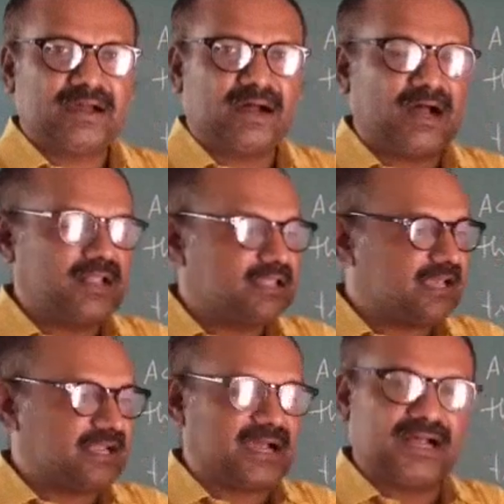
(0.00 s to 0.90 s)
All
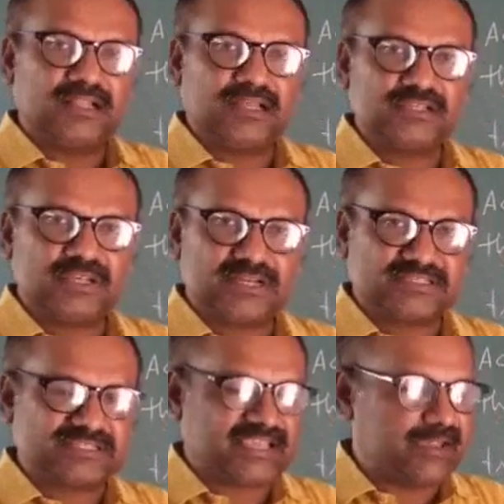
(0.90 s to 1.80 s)
those are
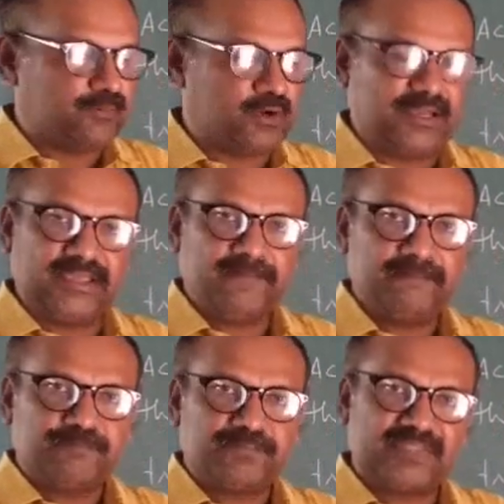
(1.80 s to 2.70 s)
same
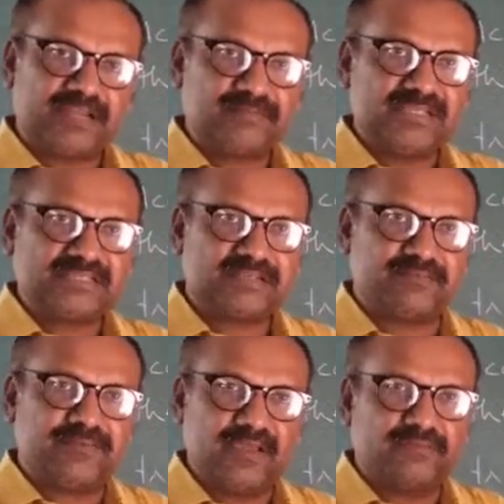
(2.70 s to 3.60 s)
only. That means
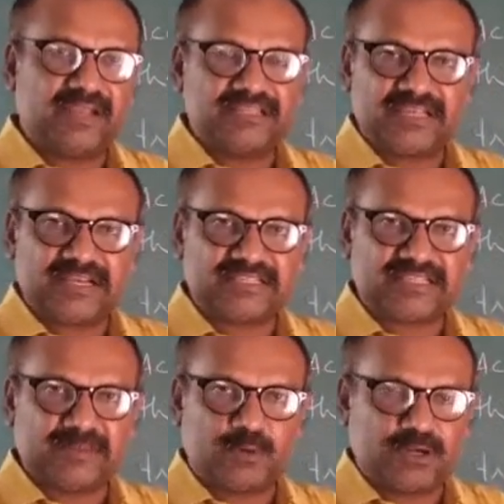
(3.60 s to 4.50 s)
wave nature is
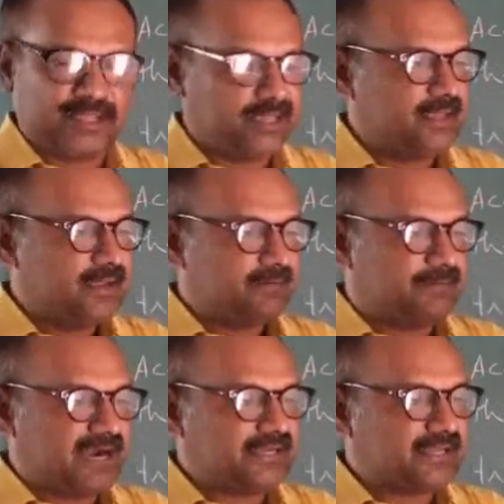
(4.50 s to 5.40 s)
same only,
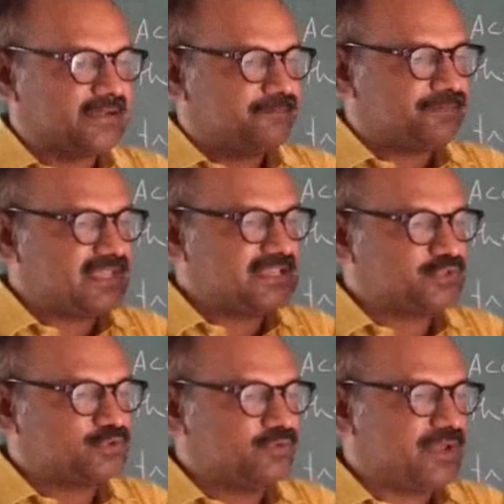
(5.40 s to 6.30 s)
but these
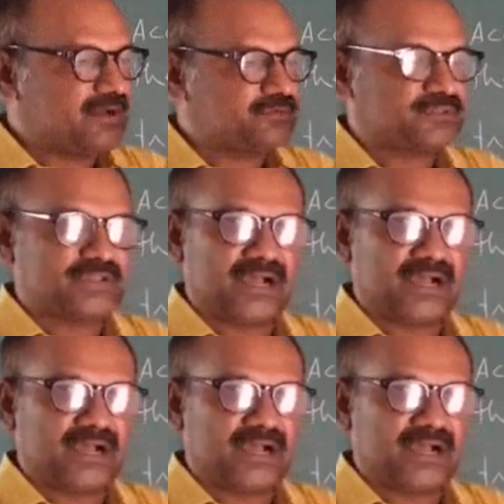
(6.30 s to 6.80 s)
two waves